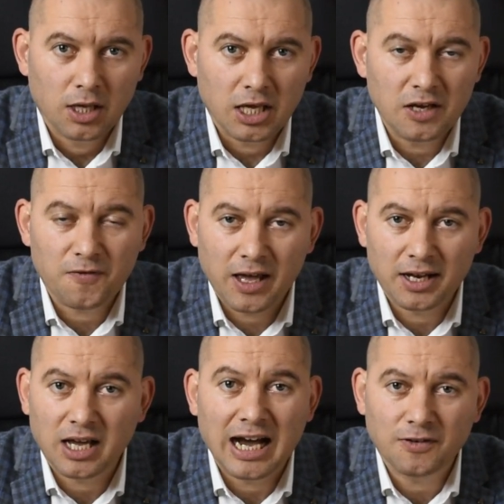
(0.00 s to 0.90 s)
If
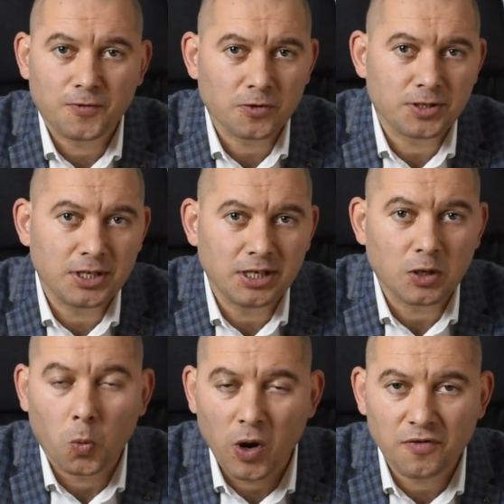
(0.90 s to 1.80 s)
an
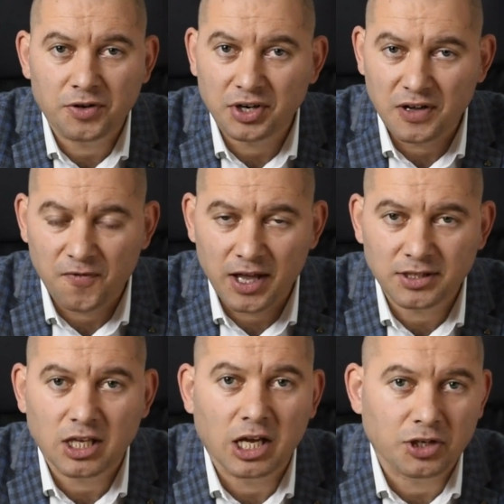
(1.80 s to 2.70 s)
unforeseen weather
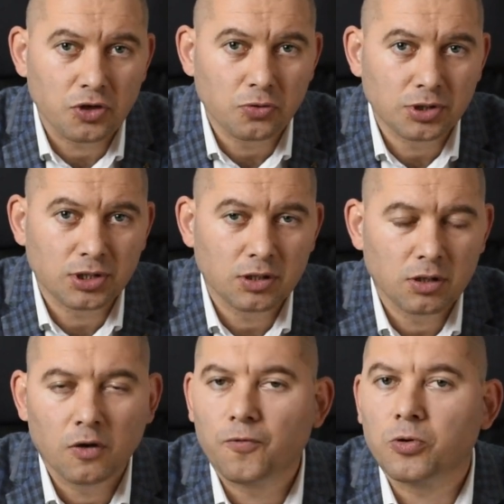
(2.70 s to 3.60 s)
event occurs,
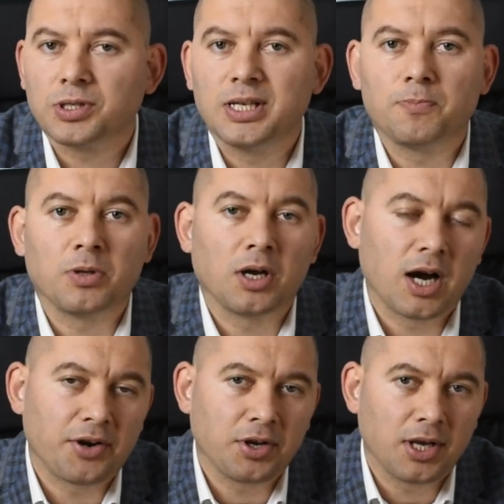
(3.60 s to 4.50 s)
for example
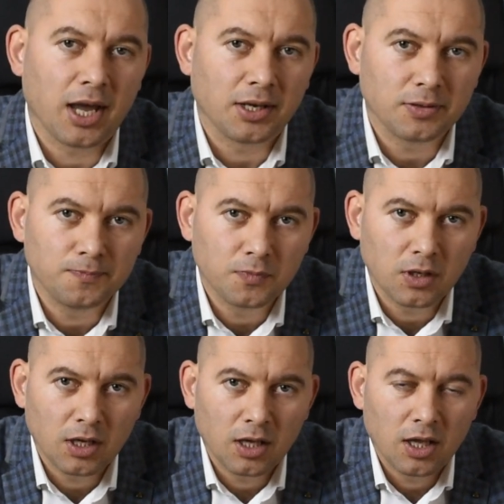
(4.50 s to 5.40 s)
hurricane,
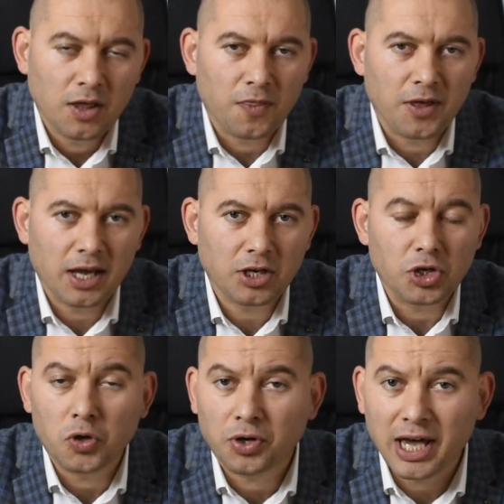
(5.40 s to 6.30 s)
then
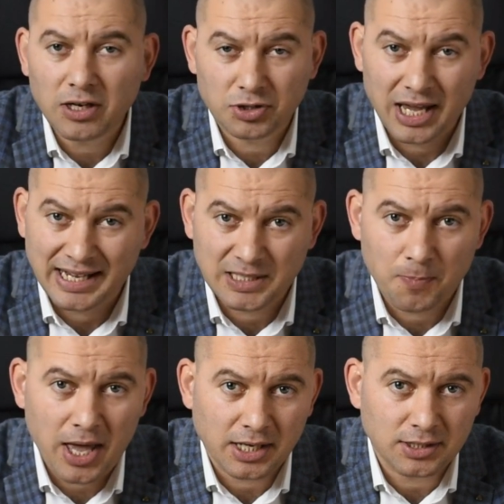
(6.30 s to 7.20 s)
you cannot
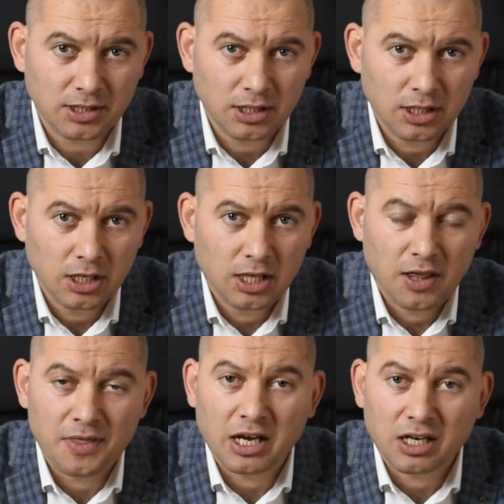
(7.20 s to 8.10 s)
expect
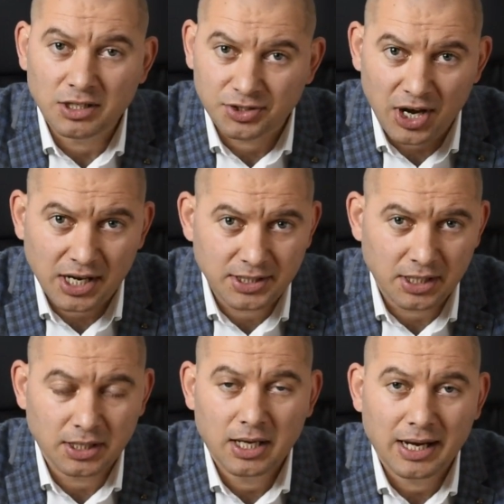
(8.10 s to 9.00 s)
the
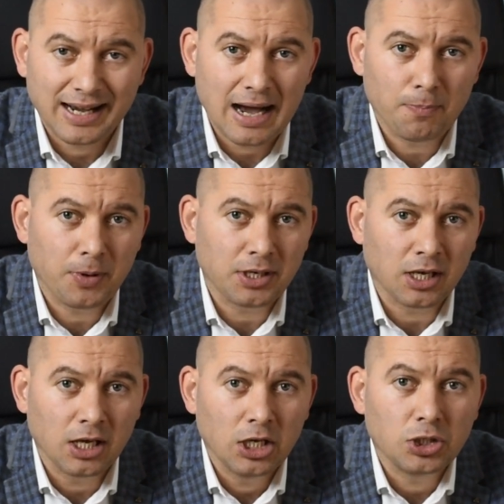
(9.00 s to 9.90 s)
contracting
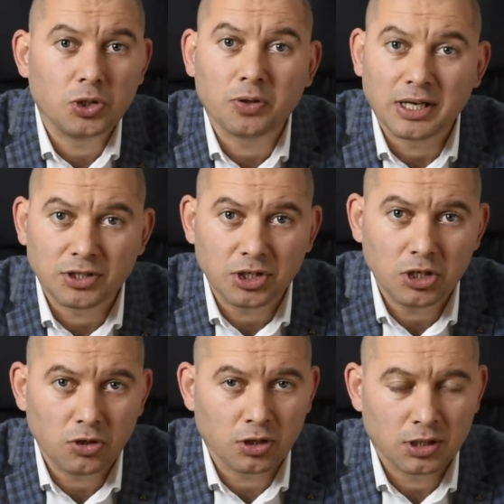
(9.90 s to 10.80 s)
company to
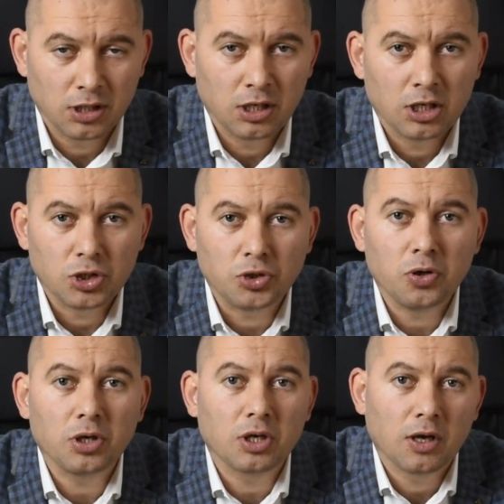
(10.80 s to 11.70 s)
continue
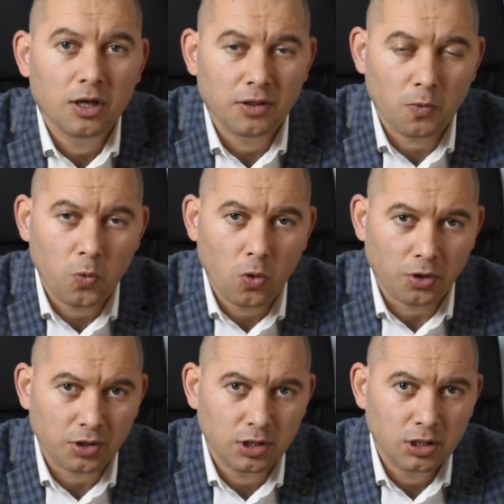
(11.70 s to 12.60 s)
doing the
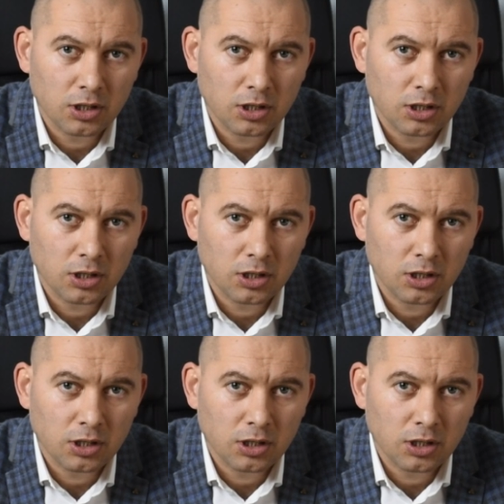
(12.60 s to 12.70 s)
work